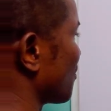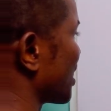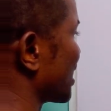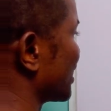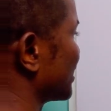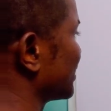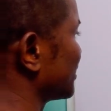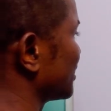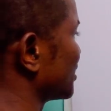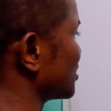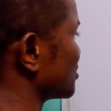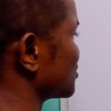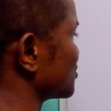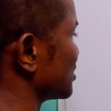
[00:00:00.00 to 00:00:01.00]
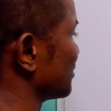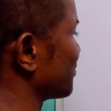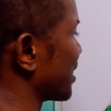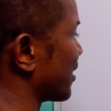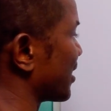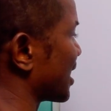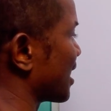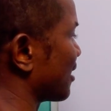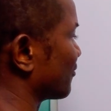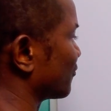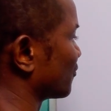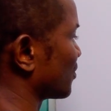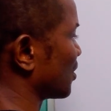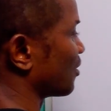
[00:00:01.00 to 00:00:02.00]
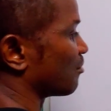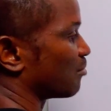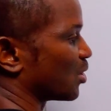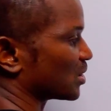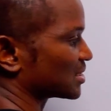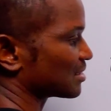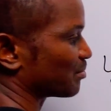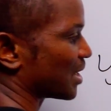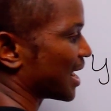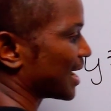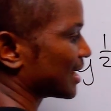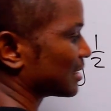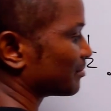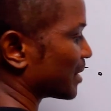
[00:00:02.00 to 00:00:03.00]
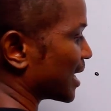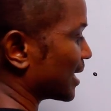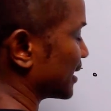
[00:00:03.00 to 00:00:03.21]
y to the power half multiplied